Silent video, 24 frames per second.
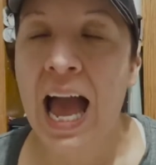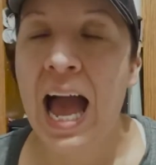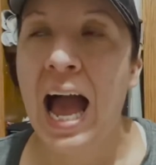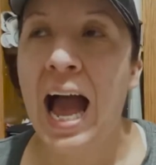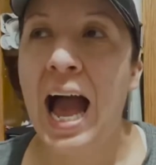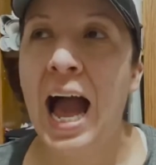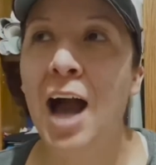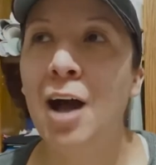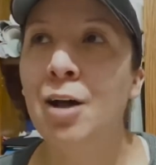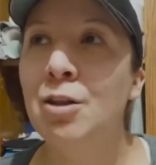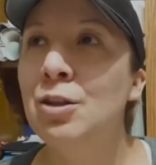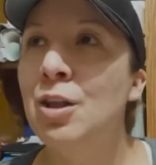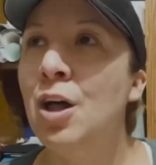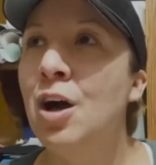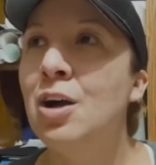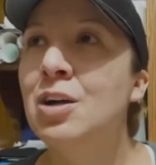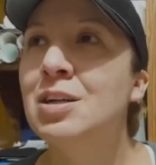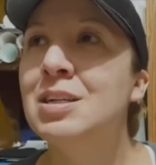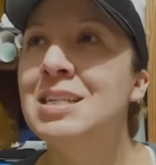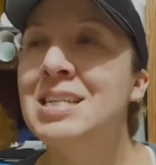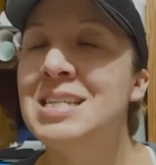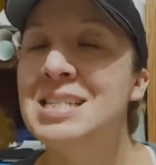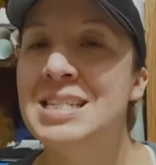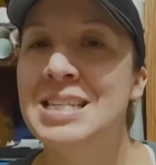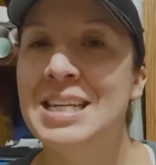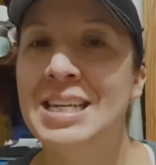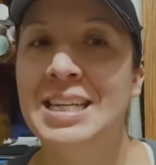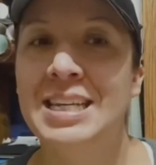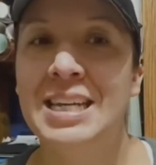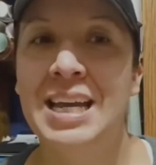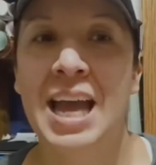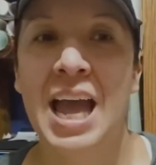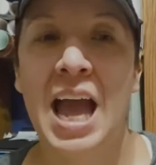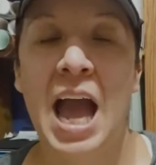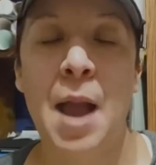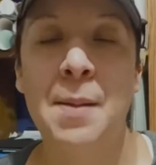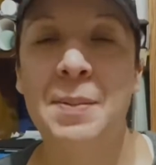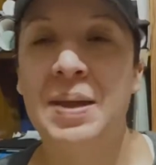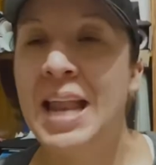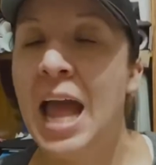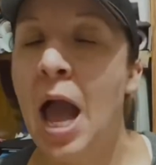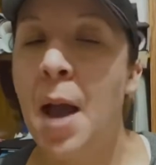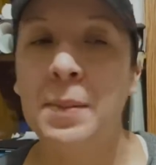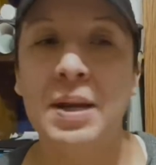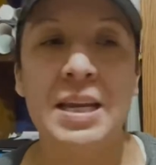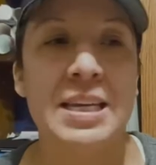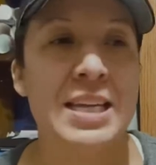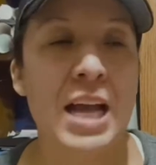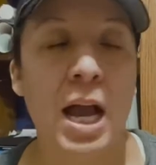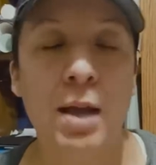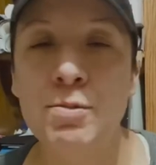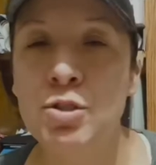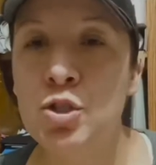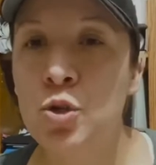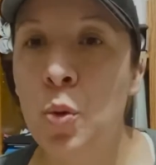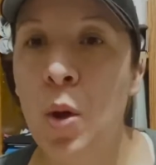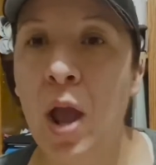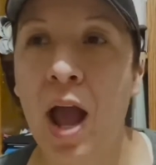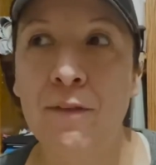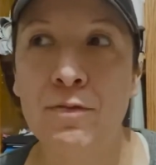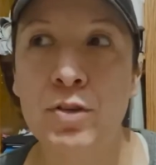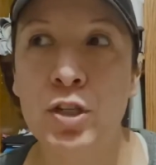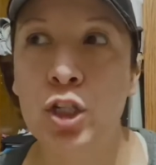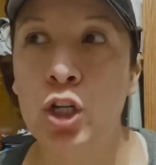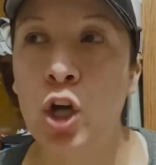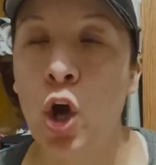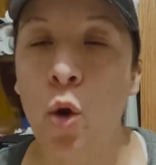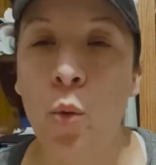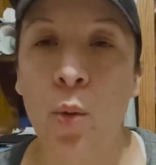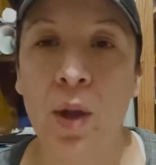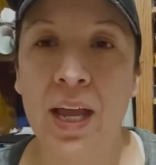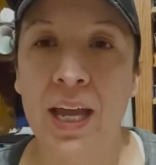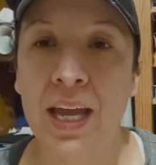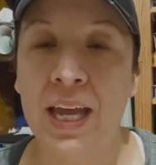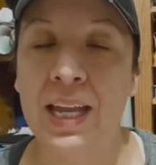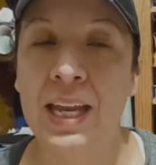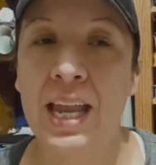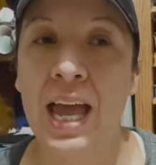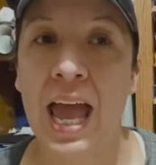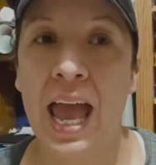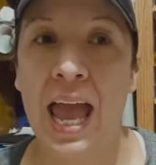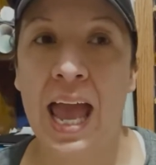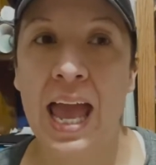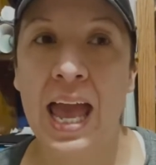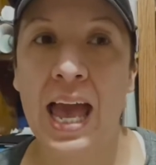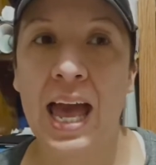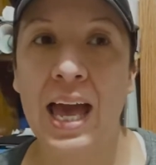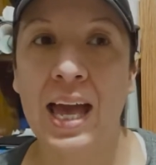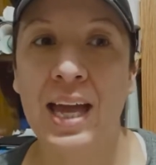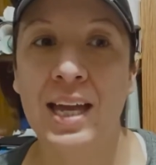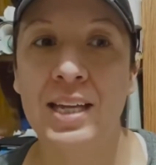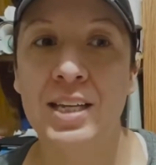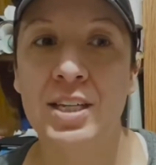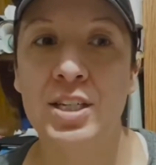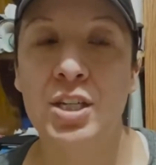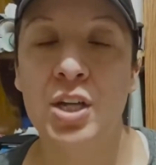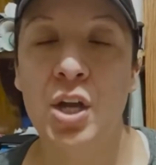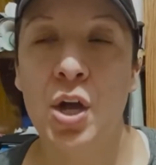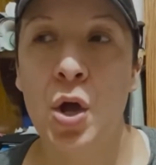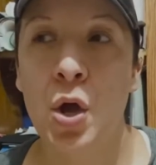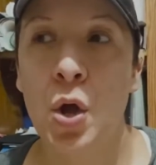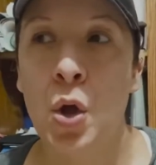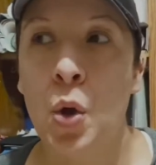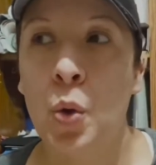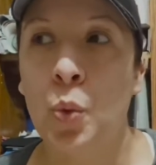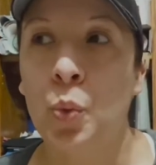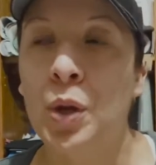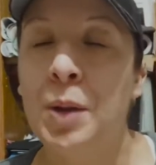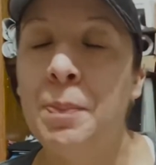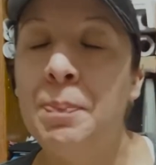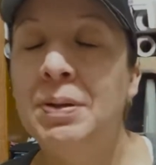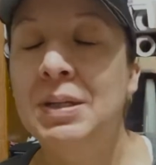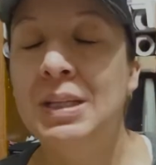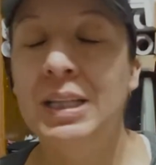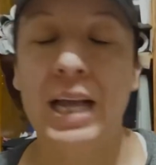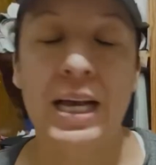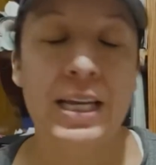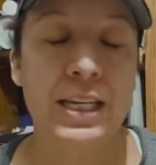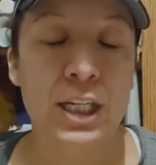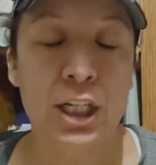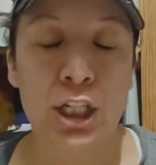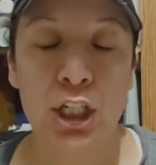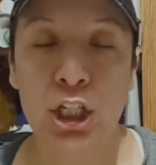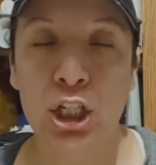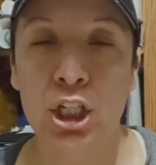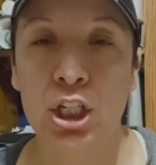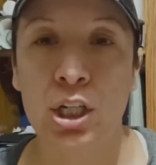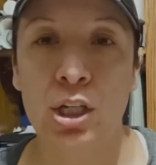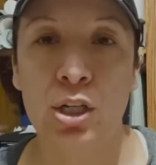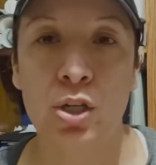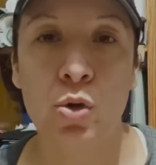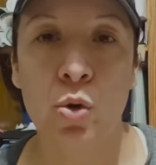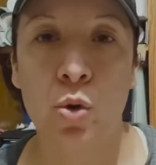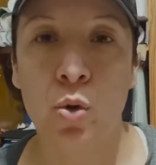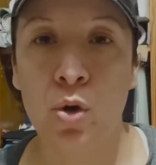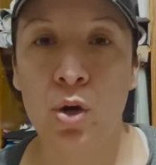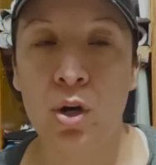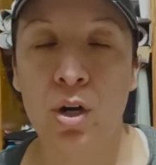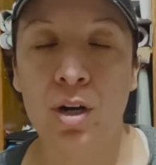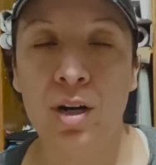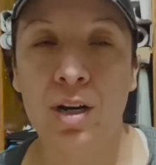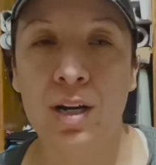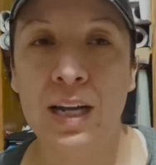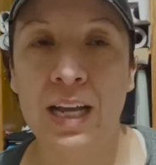How long does how many times do you have to go in and replenish your